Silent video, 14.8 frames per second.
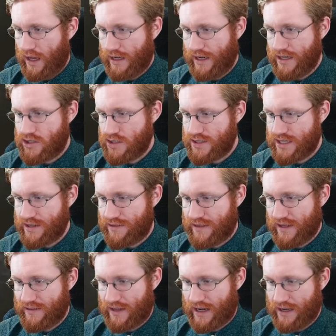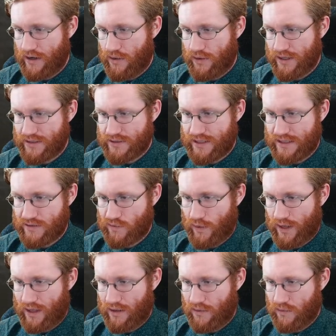An interesting thing that I noticed as
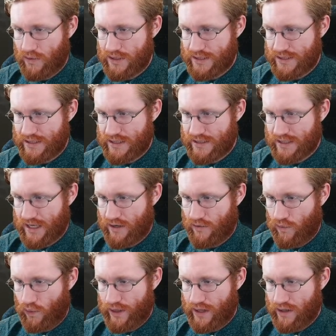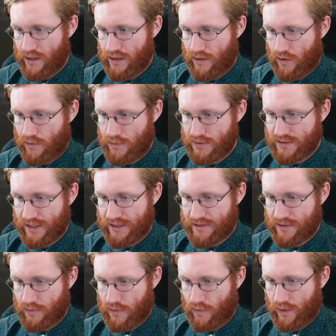well was this kind of weird, almost like
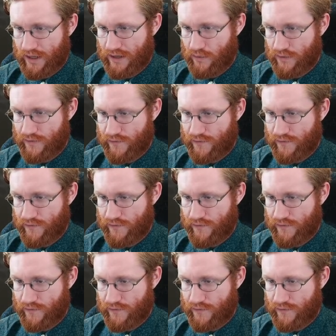someone went in